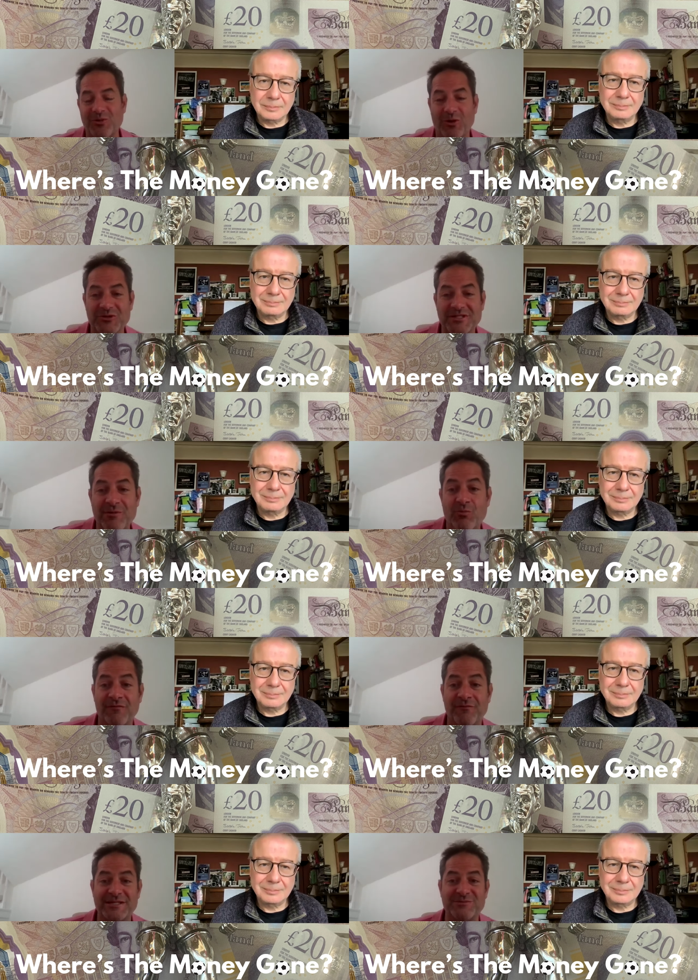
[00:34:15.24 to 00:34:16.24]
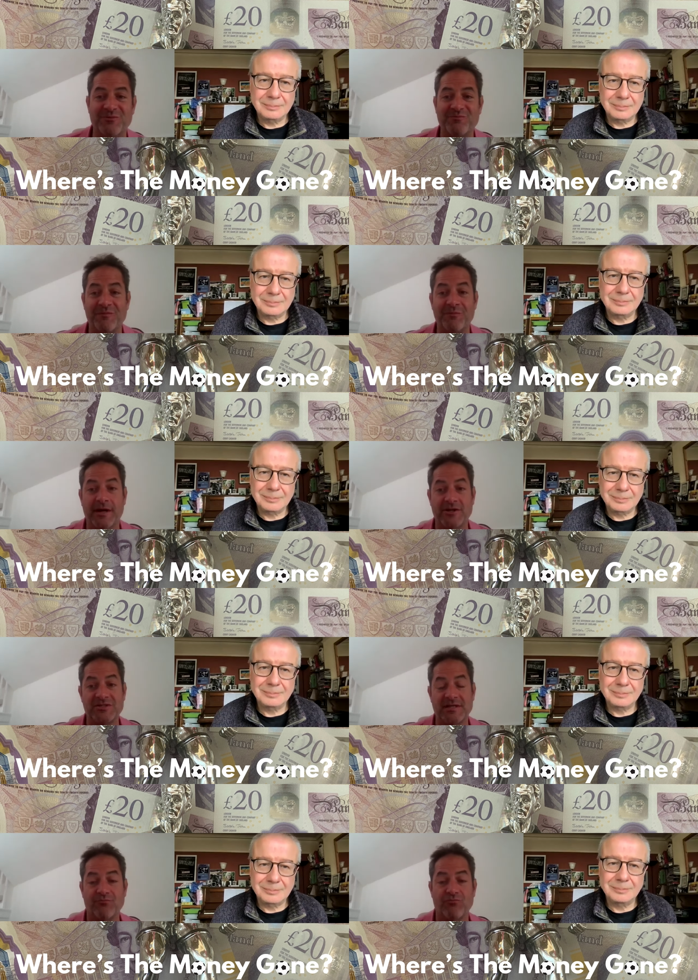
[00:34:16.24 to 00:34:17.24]
Speaker 1: not just inward investment, but
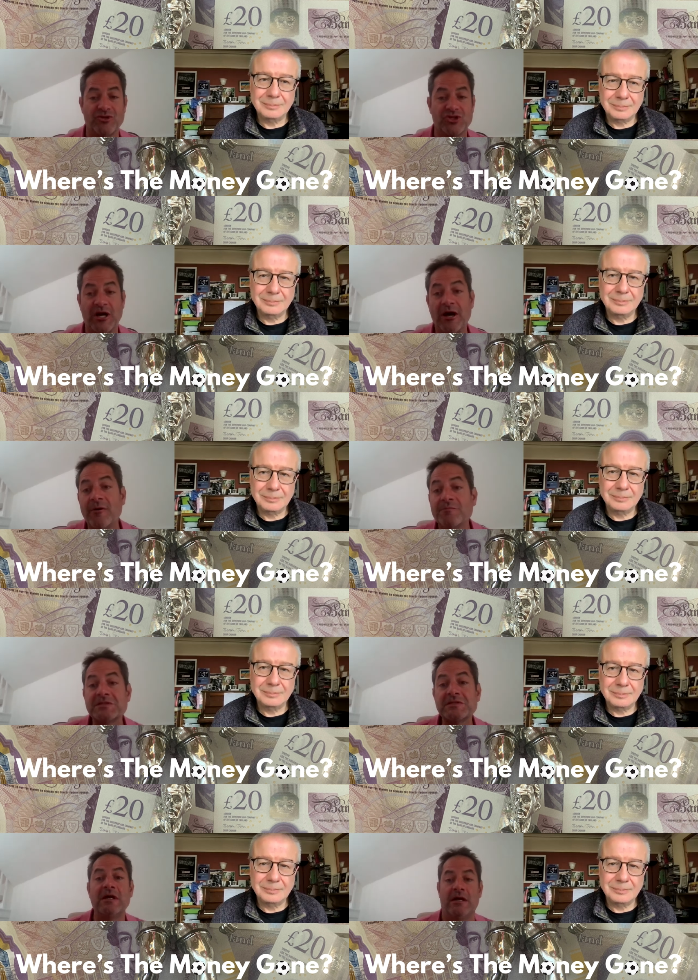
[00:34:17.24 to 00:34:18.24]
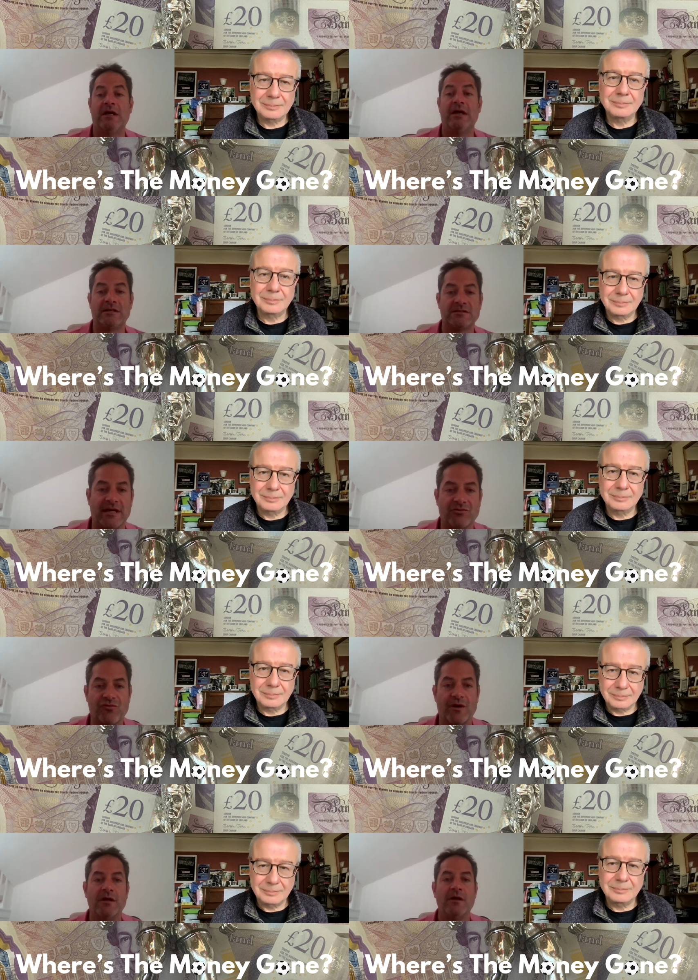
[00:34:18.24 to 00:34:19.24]
purchasing British arms, et
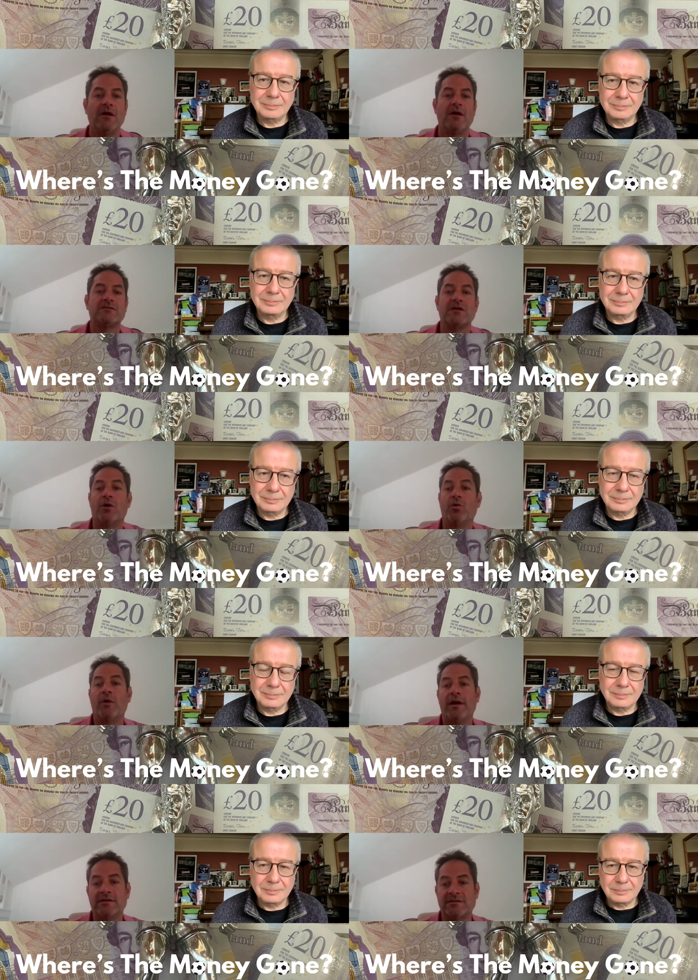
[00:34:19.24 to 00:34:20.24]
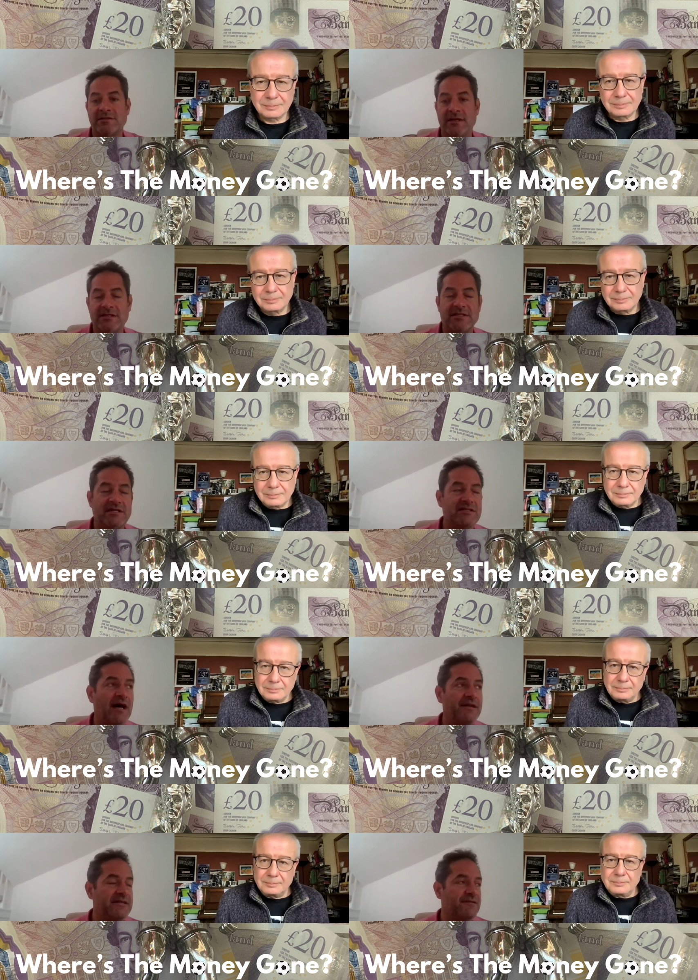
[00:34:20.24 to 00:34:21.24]
cetera. So it's it's it's
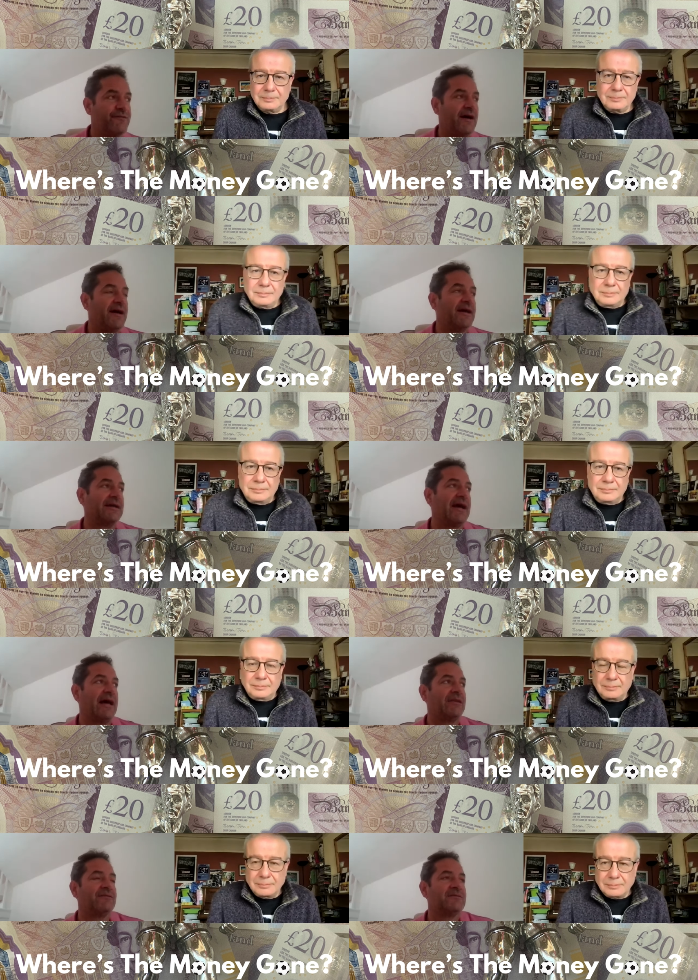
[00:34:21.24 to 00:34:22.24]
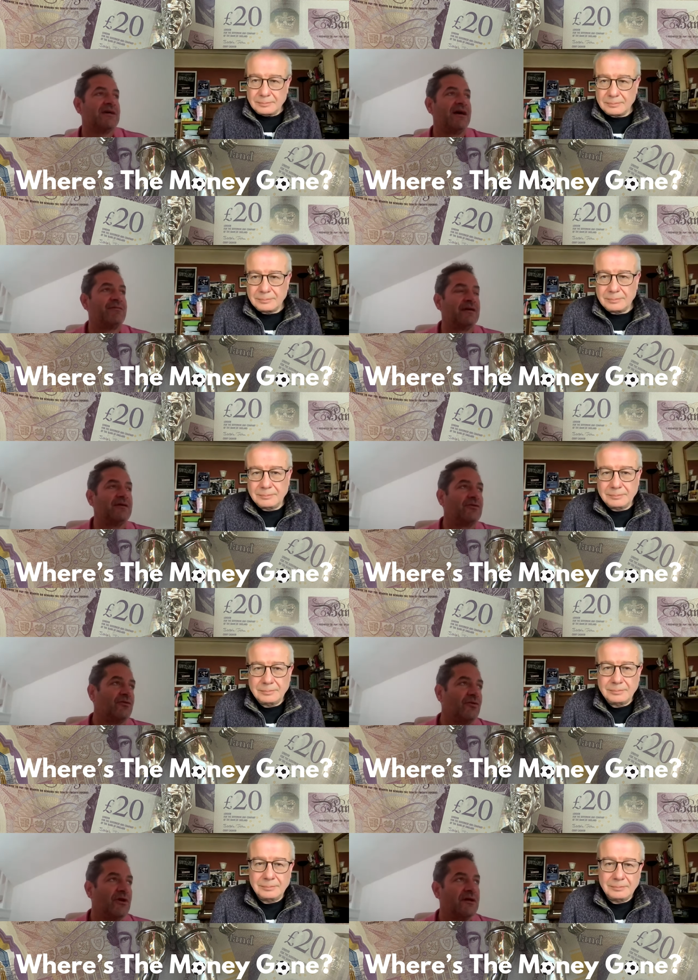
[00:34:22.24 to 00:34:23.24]
unedifying, and I think
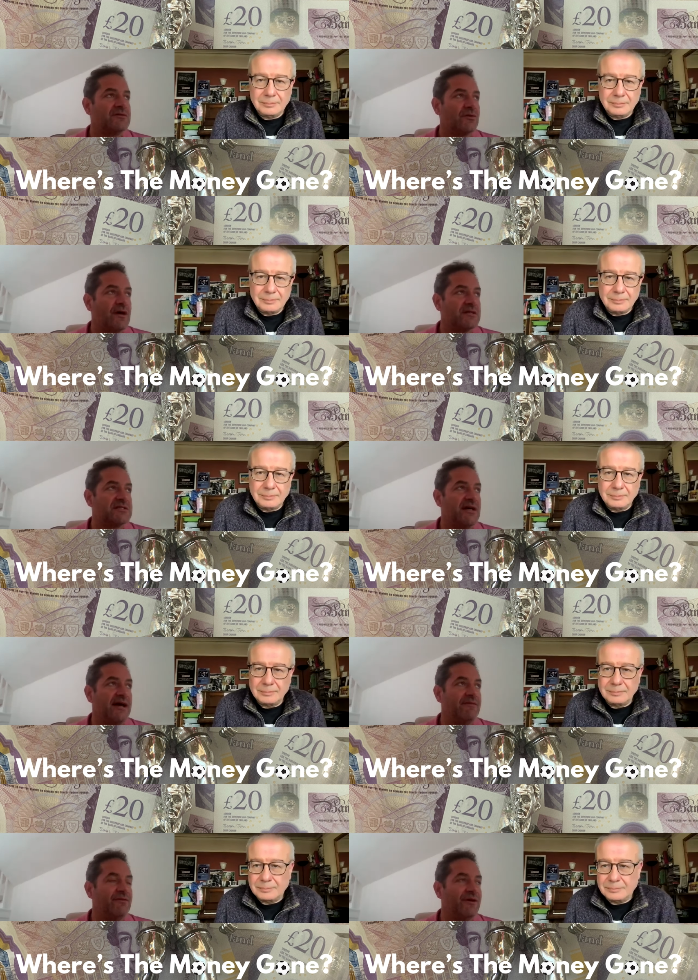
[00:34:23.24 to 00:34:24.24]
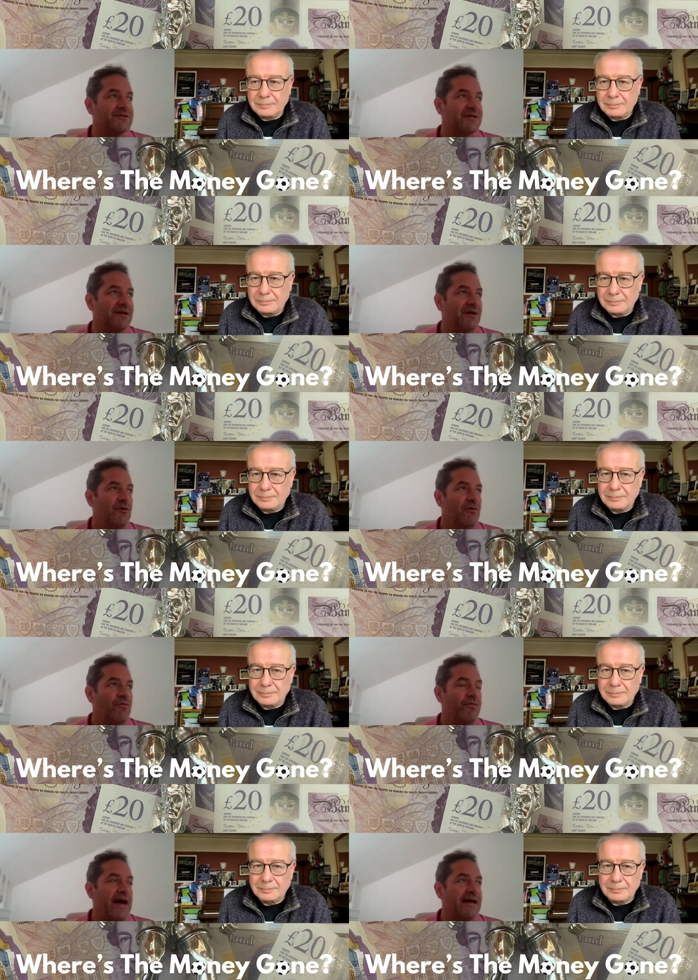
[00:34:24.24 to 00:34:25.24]
sort of a sign that
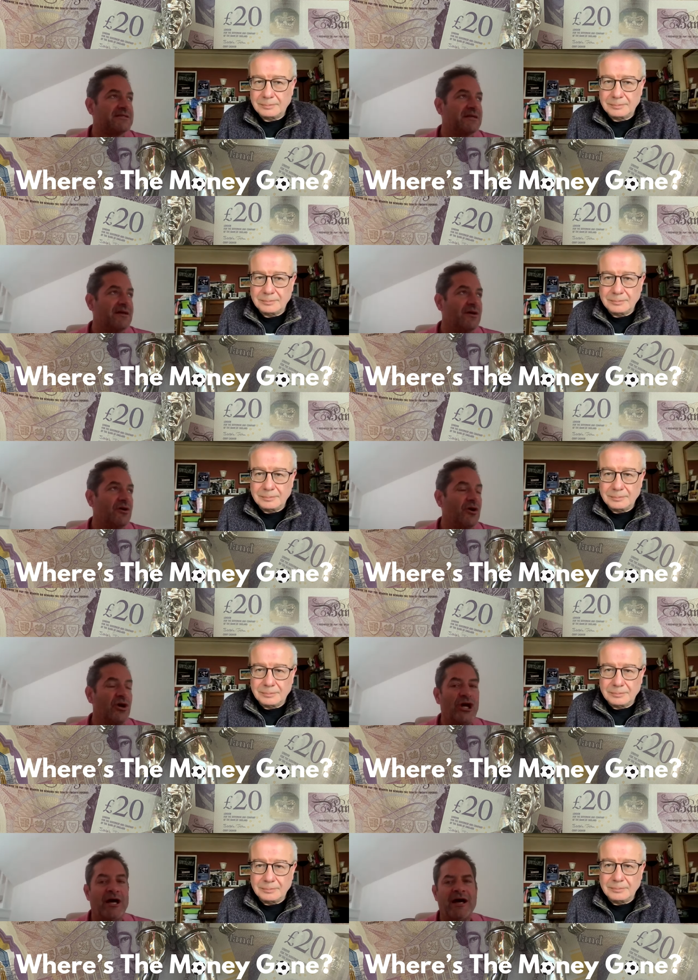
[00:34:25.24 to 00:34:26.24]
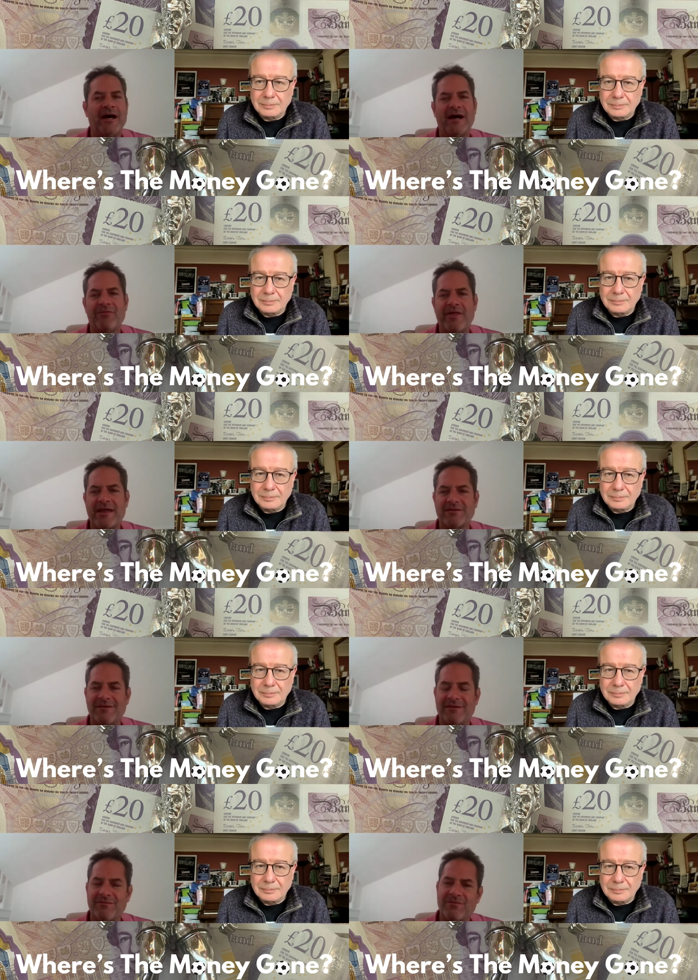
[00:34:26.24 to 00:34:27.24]
that that
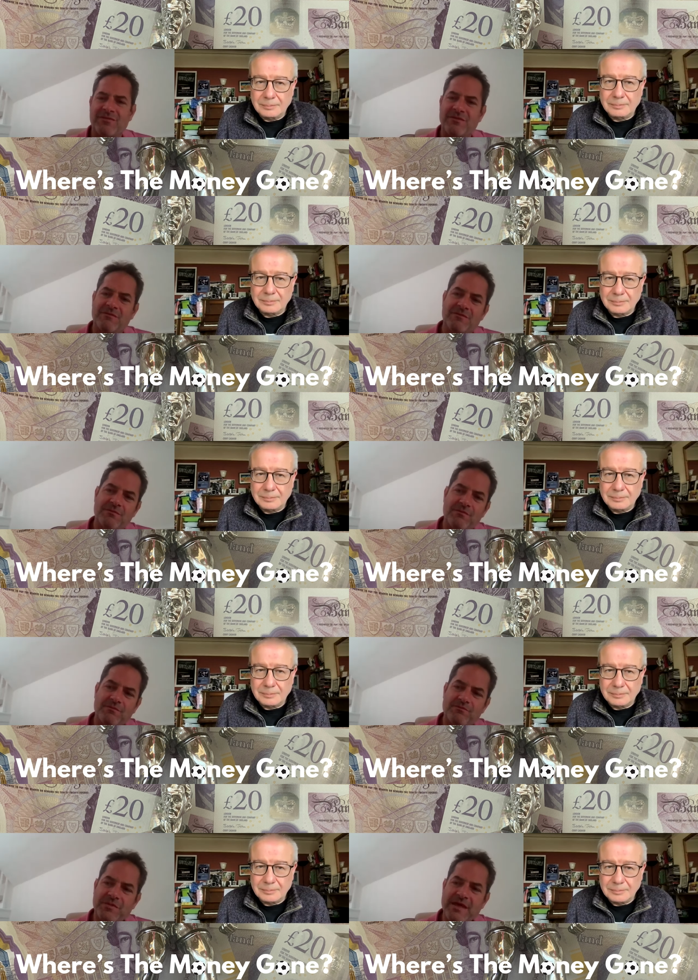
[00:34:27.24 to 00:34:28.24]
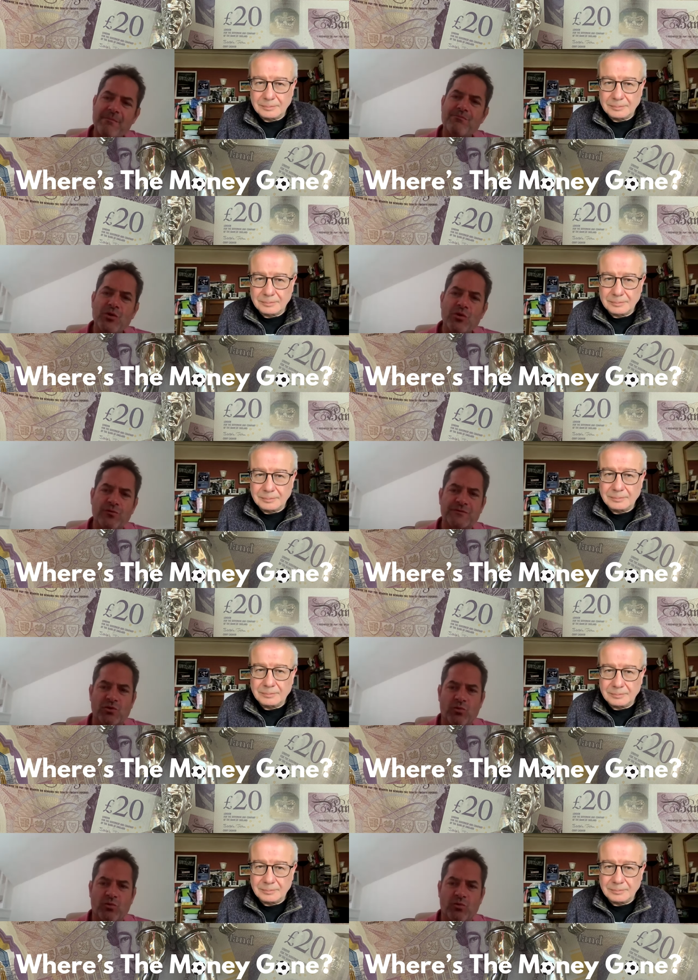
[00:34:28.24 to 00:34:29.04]
that move